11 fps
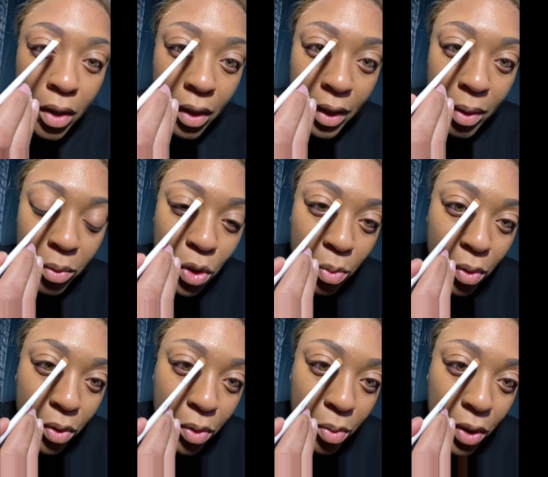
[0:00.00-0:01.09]
And what you want
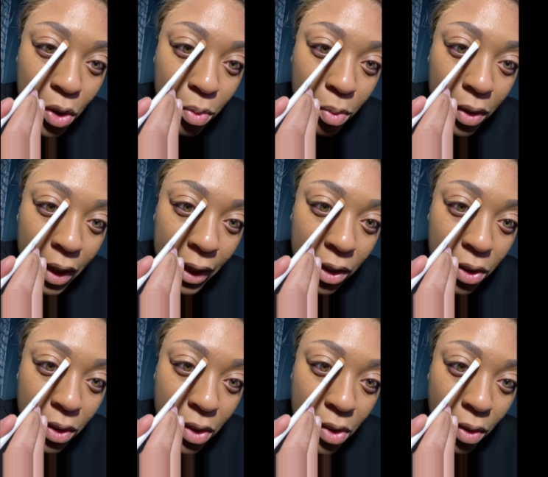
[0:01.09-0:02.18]
to do is you want to
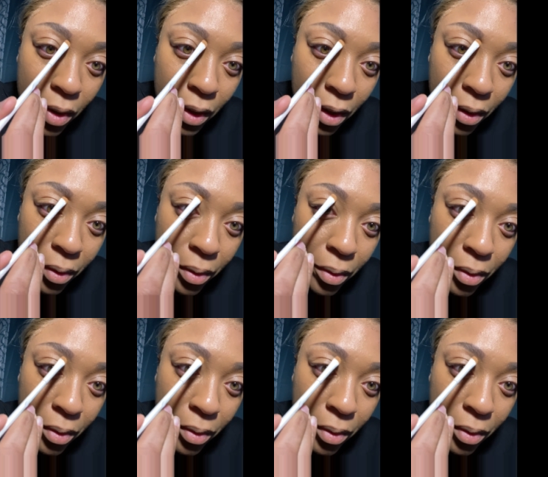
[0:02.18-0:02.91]
actually start here.